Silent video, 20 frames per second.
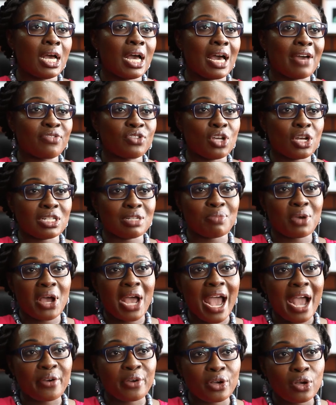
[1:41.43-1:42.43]
I've talked about
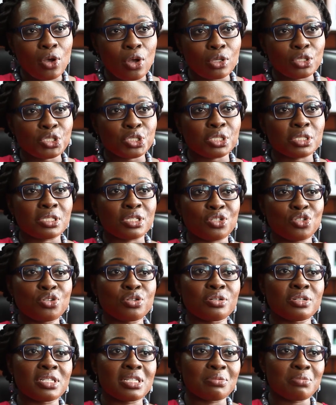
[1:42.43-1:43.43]
agriculture, the
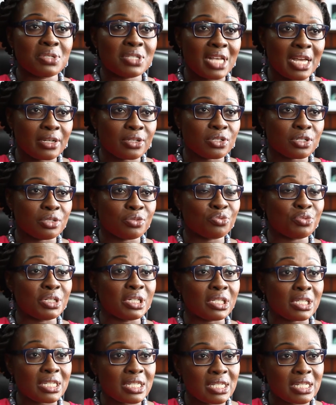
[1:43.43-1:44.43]
tourism sector,
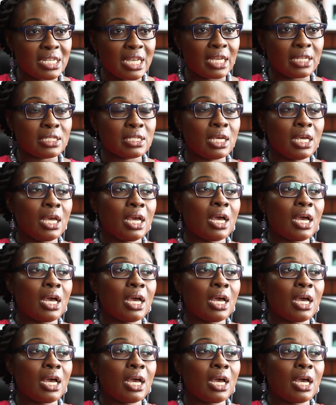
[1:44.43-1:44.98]
real estate.